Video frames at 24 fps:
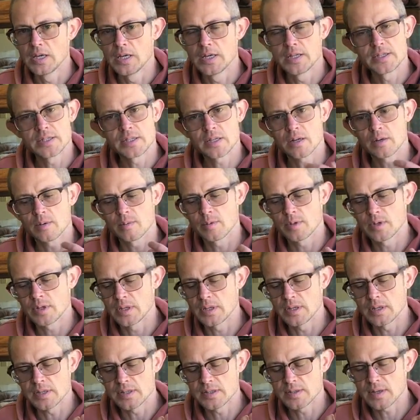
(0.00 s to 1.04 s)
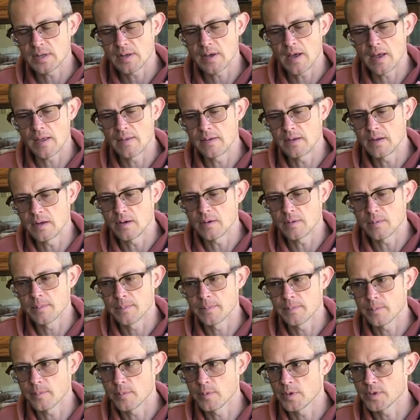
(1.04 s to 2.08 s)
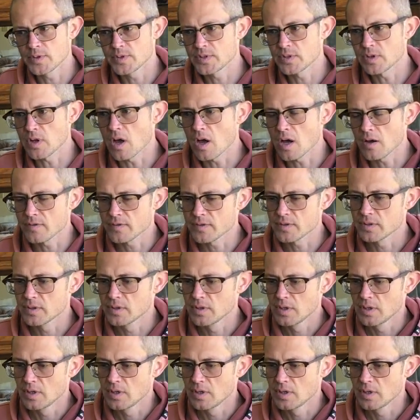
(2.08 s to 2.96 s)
It's got a really, real soft